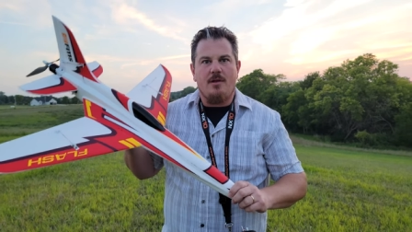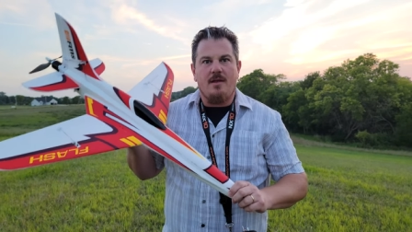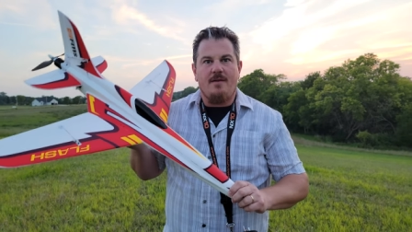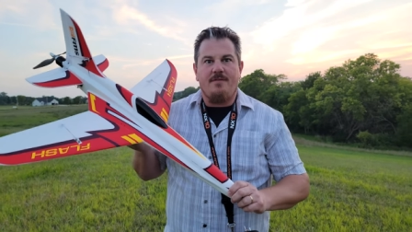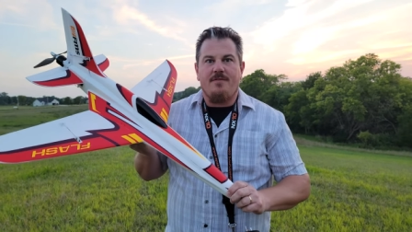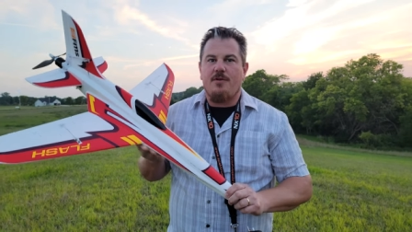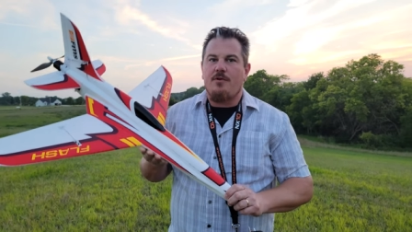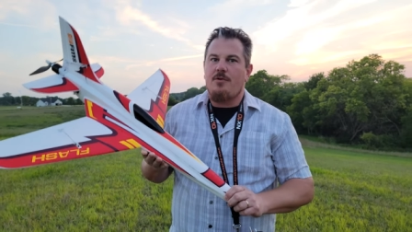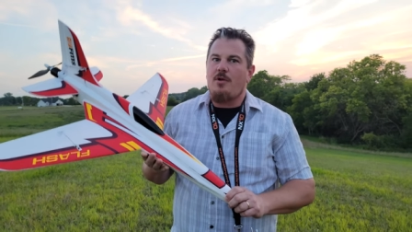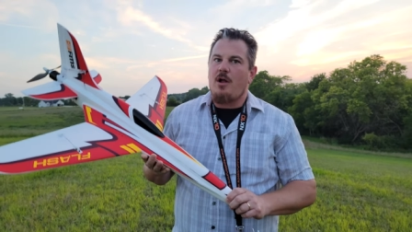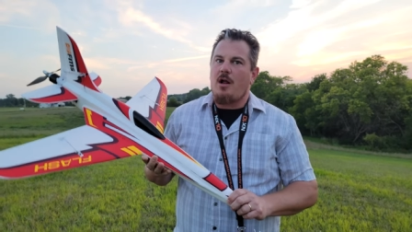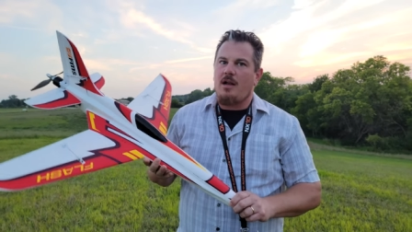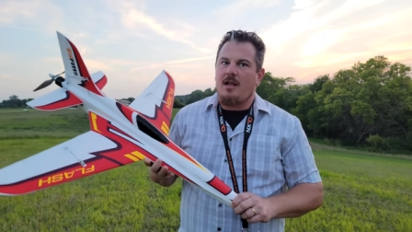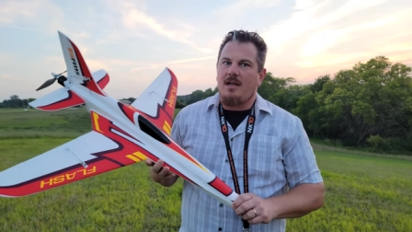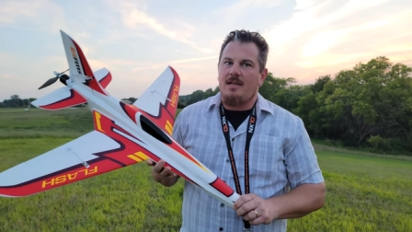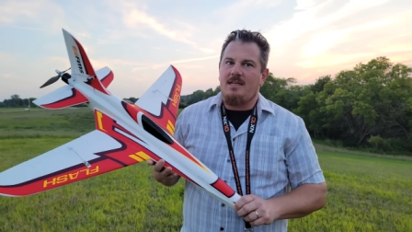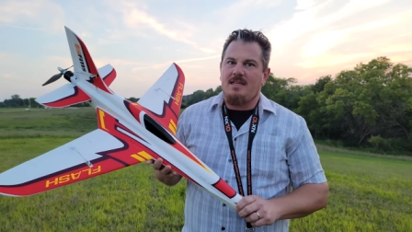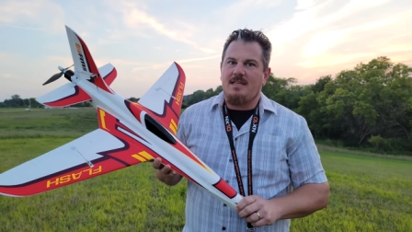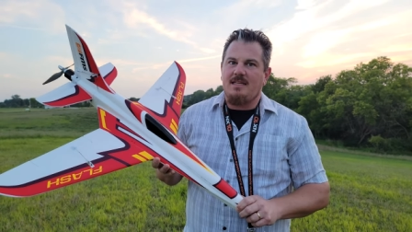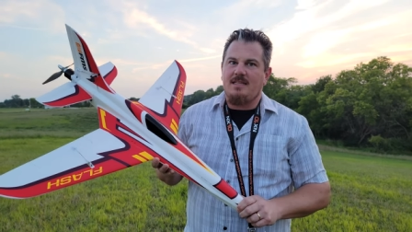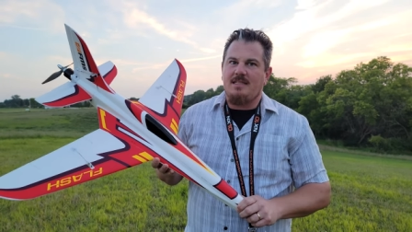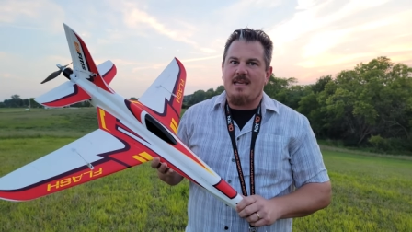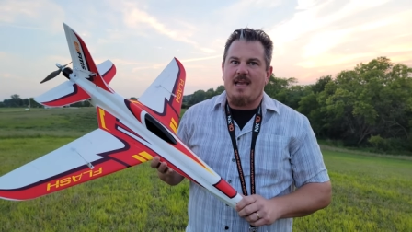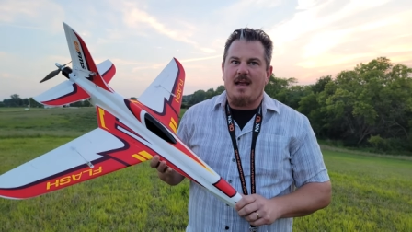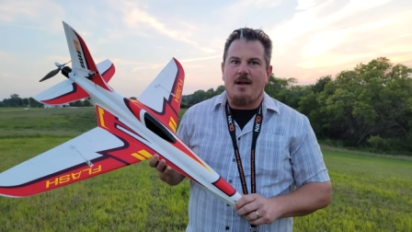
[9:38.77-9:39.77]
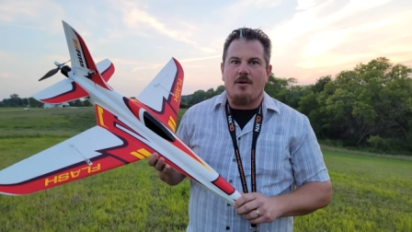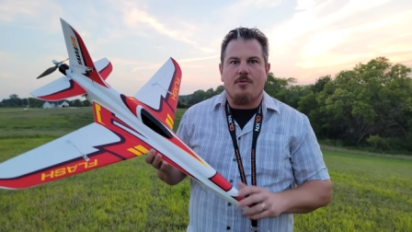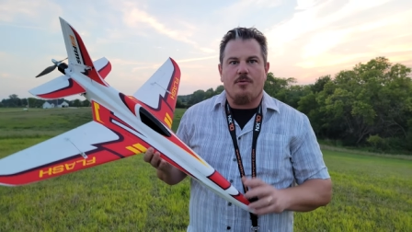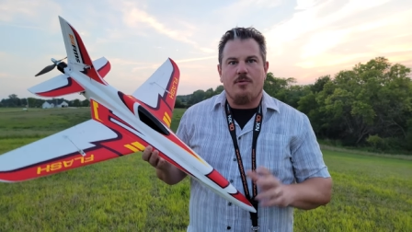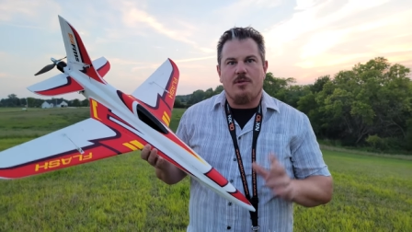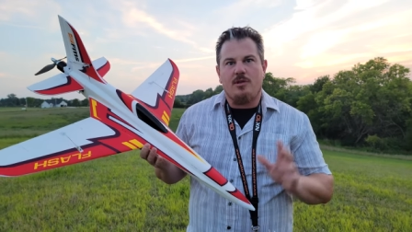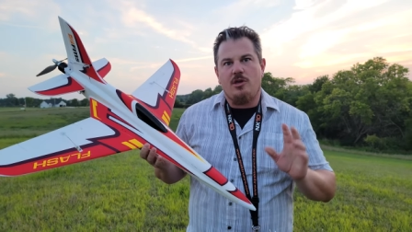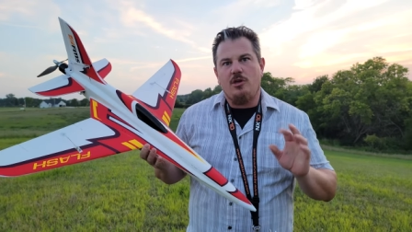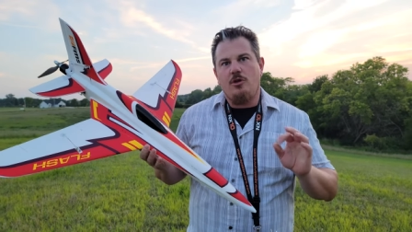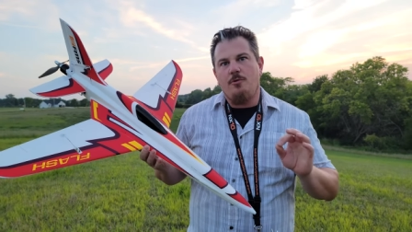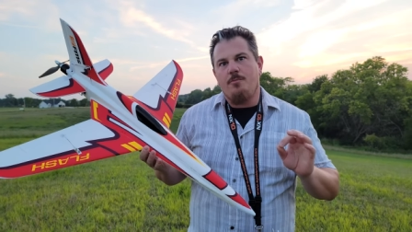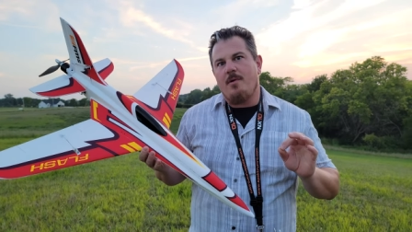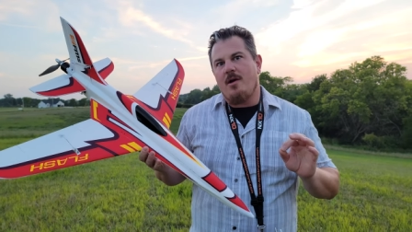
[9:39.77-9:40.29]
If they're not on discount or the
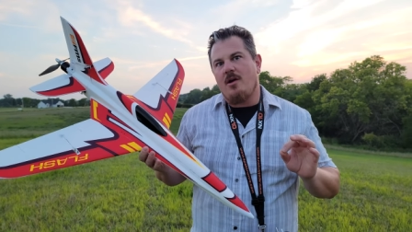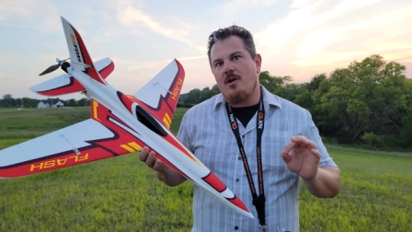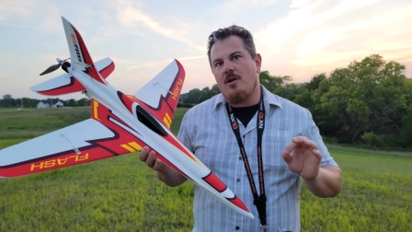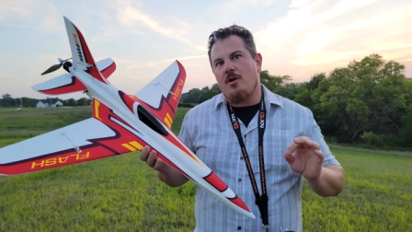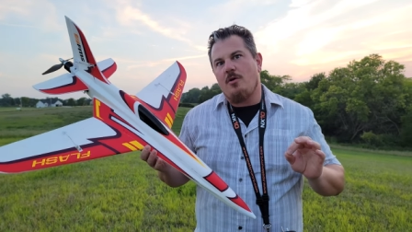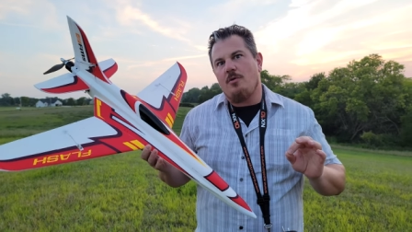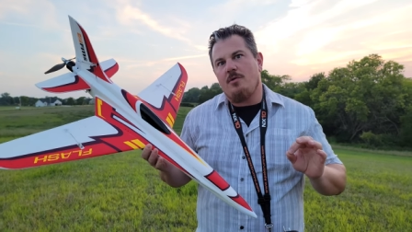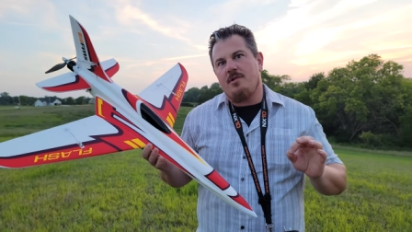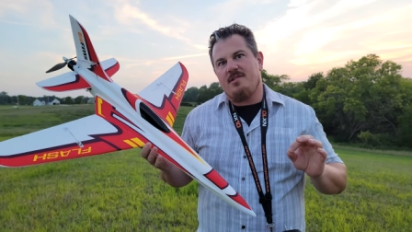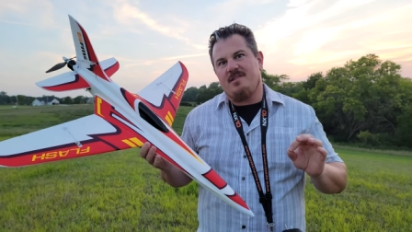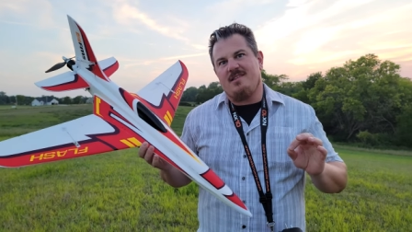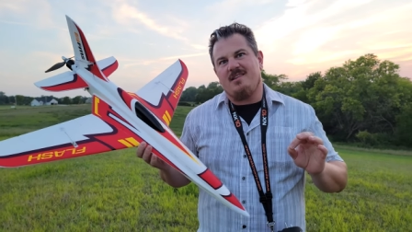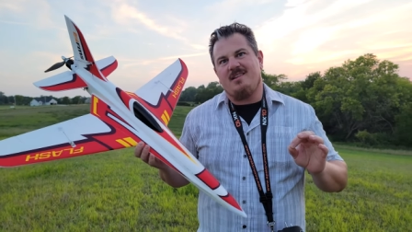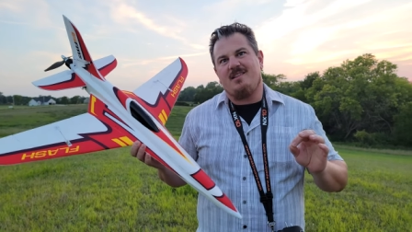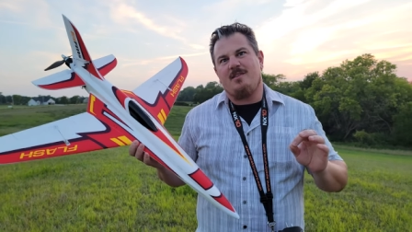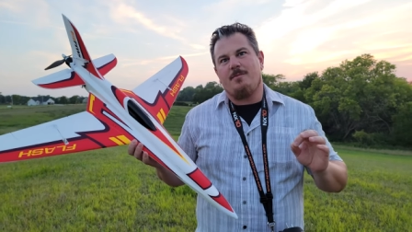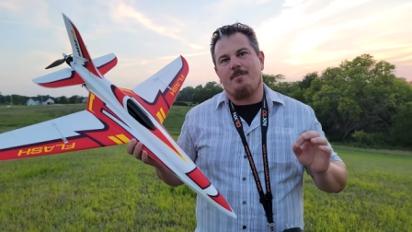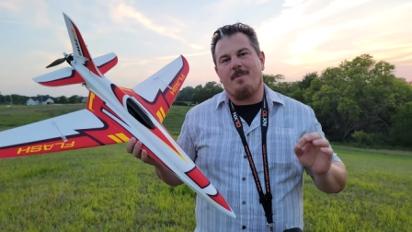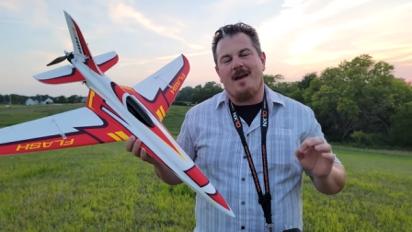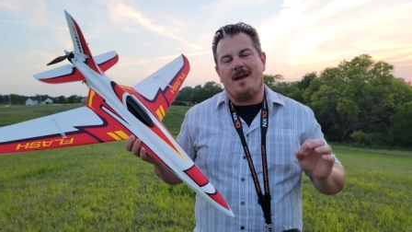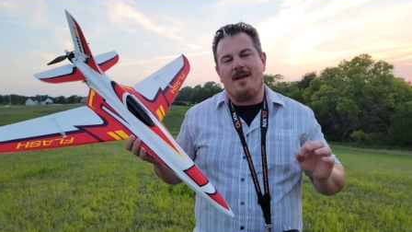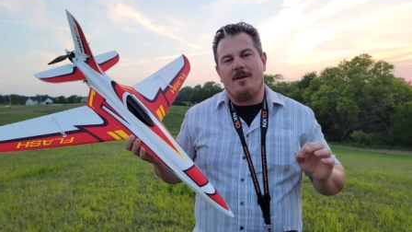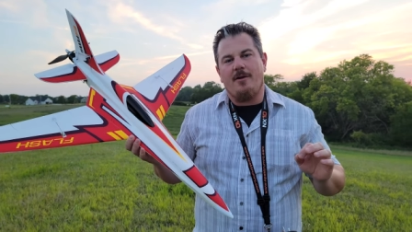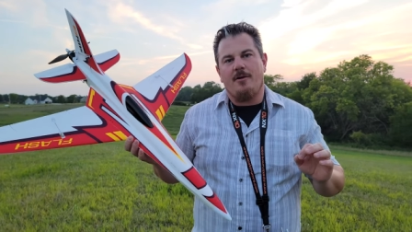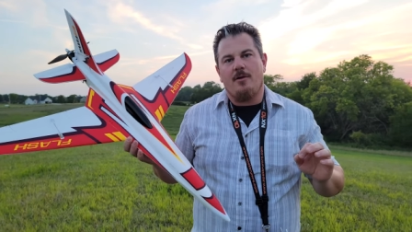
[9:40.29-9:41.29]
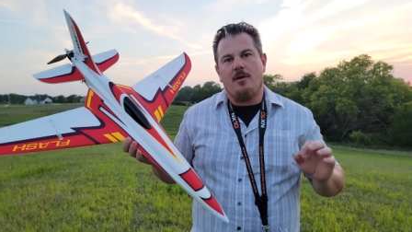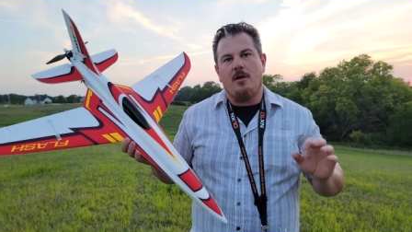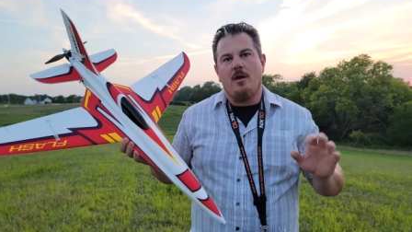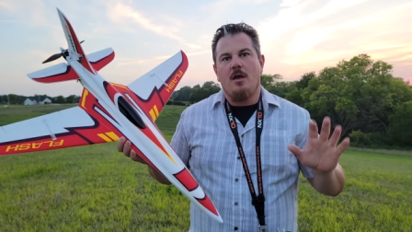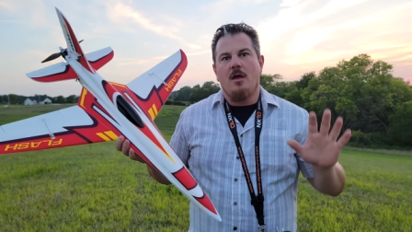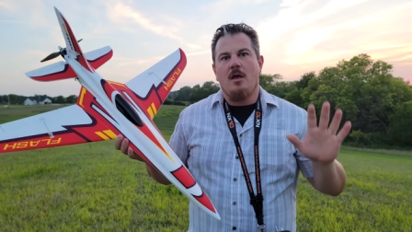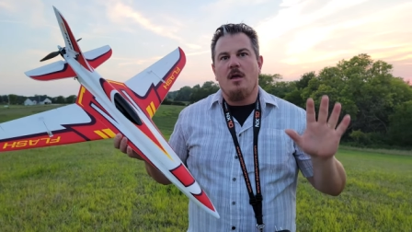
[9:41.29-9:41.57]
coupon code has expired,